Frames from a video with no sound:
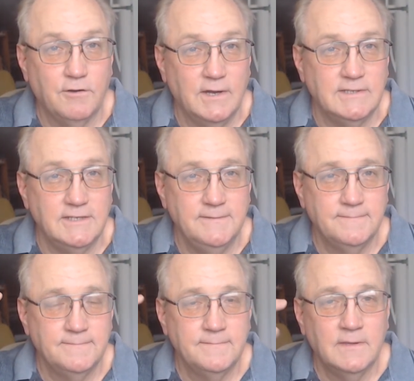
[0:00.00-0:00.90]
crazy?
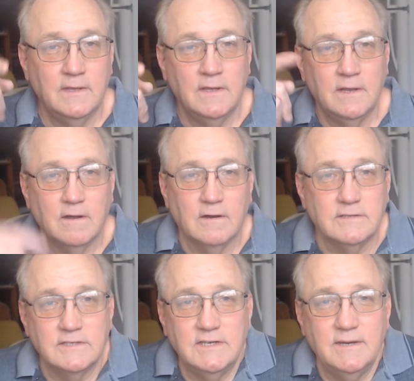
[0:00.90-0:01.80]

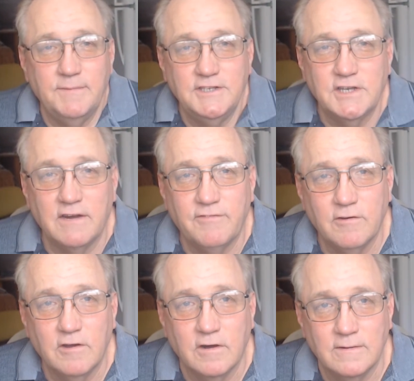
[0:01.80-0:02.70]
Argentina means you got a
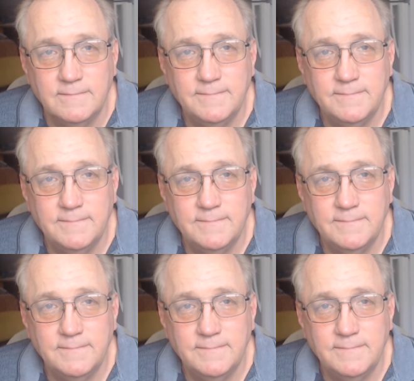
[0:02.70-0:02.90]
phone call.